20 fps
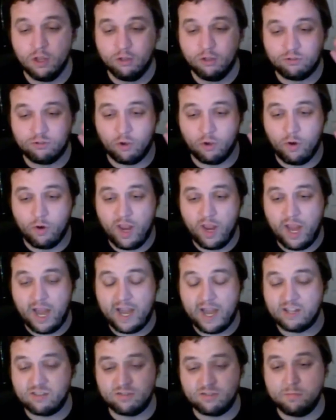So,
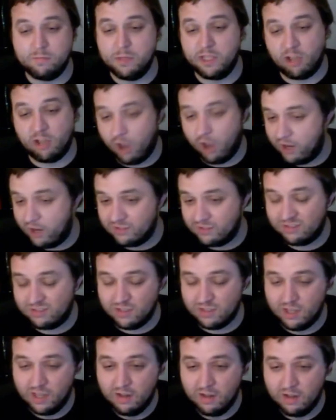and it's
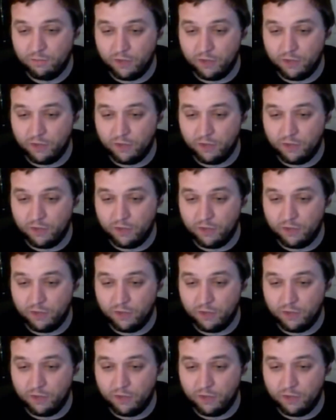because